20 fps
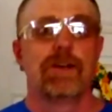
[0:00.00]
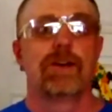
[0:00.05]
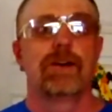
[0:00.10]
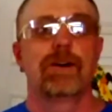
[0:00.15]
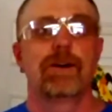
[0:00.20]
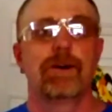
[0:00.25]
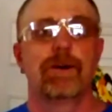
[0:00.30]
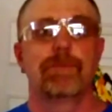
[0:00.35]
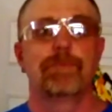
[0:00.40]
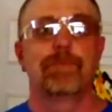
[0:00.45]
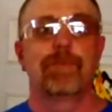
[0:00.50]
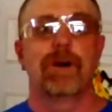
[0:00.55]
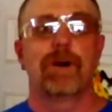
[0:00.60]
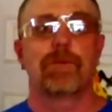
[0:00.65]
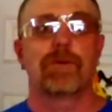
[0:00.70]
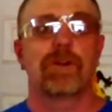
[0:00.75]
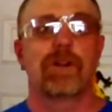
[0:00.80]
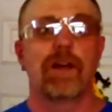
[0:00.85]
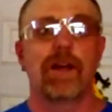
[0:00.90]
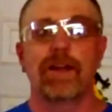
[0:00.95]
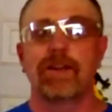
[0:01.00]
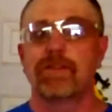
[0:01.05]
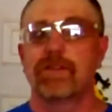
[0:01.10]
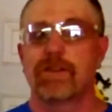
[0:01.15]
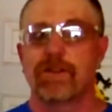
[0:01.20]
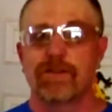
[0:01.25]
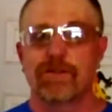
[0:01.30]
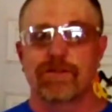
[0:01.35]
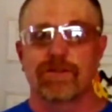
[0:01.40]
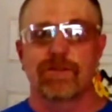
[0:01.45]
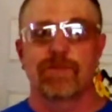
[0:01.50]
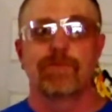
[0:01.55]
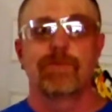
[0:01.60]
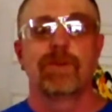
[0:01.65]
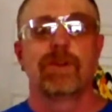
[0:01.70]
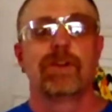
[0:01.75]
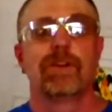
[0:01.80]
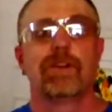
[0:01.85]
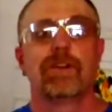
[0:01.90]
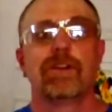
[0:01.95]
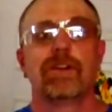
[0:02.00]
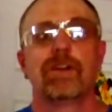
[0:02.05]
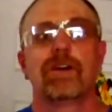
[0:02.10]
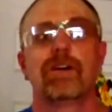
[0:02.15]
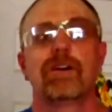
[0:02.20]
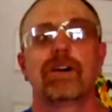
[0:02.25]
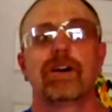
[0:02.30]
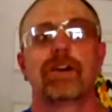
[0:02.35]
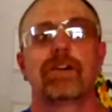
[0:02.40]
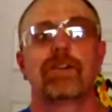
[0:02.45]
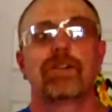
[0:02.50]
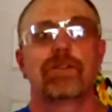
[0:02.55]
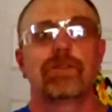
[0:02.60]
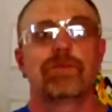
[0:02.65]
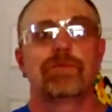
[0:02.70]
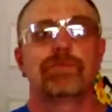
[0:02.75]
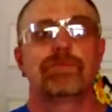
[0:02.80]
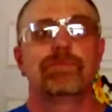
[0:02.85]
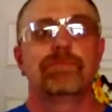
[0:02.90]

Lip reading: I would like to use them. I know,